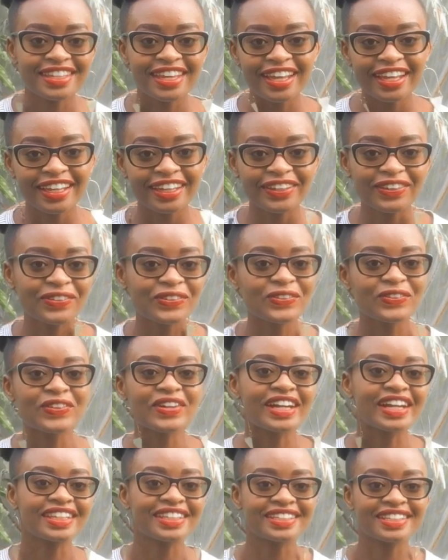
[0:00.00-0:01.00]
you that
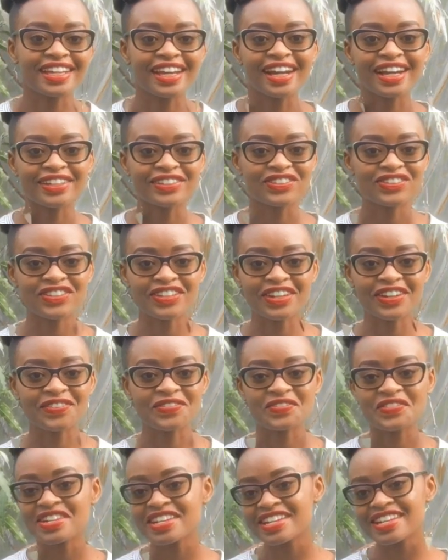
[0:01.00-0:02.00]
I had to take a
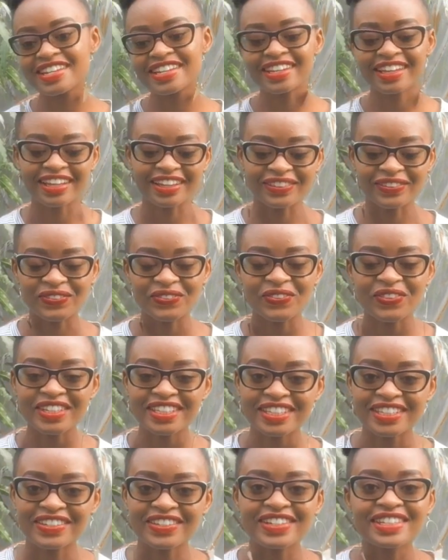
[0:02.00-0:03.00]
break and
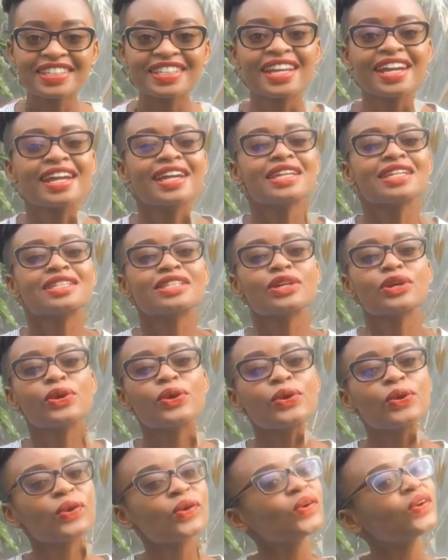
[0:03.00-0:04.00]
whatnot
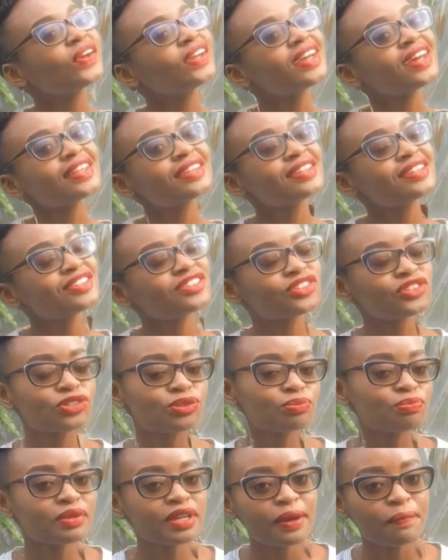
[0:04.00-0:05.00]
so yeah this is just me
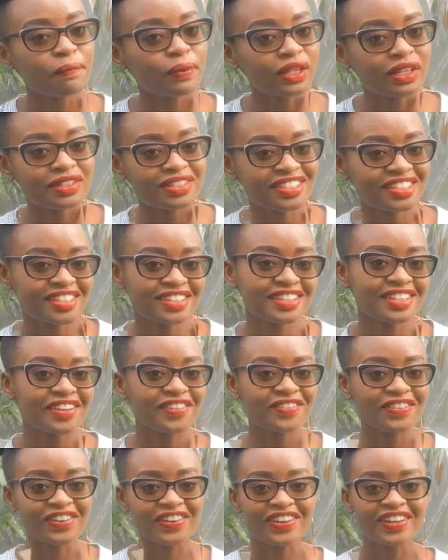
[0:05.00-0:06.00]
apologizing for
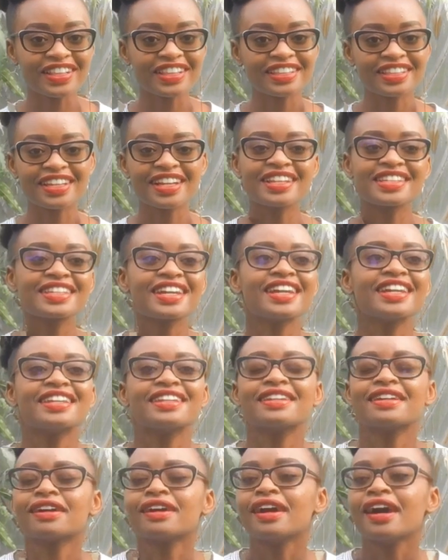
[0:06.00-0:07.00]
all that and
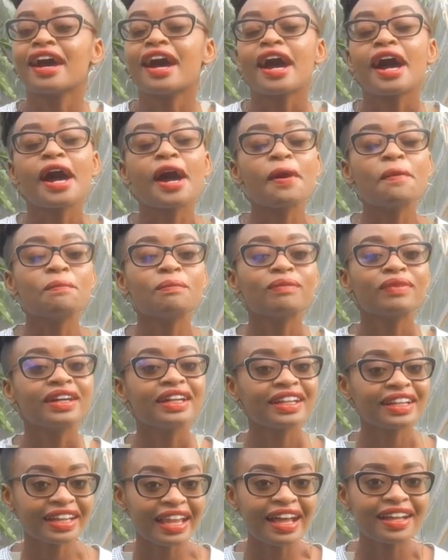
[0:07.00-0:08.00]
I'm
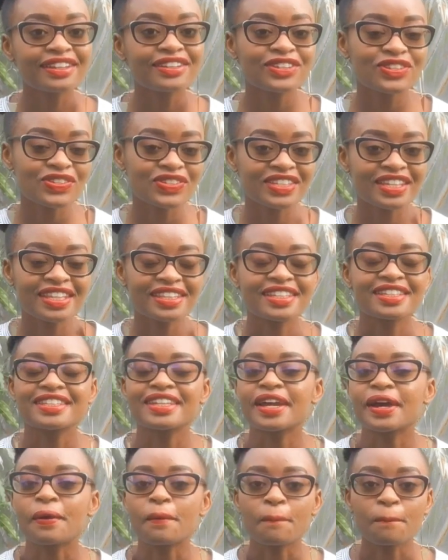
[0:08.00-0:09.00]
glad to say that I am
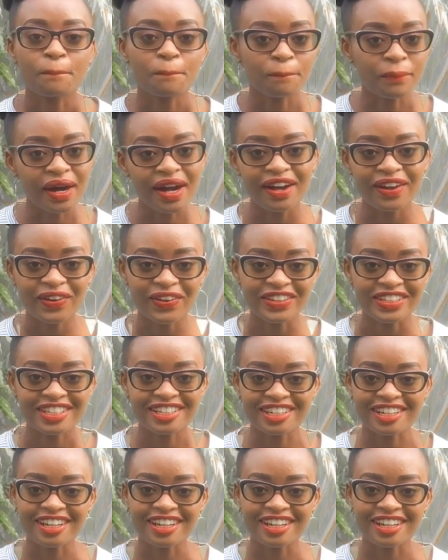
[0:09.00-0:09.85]
back on track